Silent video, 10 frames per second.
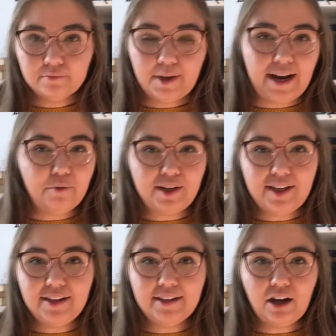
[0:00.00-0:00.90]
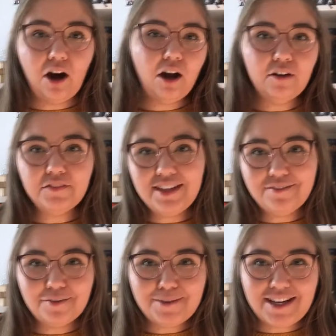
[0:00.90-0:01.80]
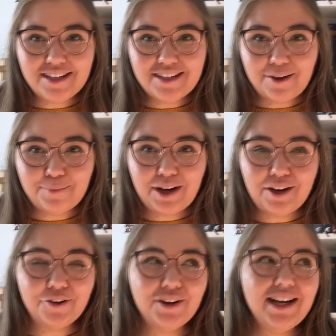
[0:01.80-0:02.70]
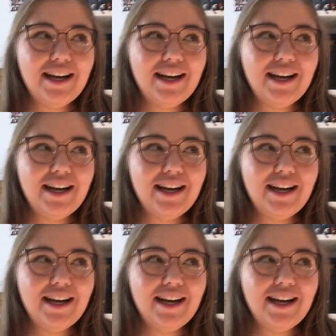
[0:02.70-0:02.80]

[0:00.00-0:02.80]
But I will link all of the information down below.